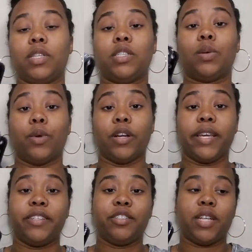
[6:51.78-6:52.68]
to work
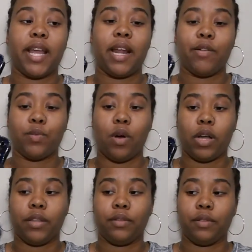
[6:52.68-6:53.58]
yesterday, and I was
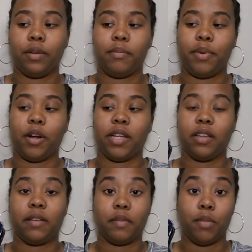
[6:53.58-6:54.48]
walking through the parking
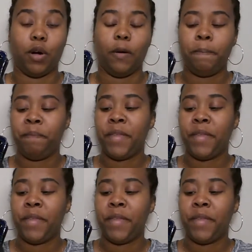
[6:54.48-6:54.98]
lot at the mall,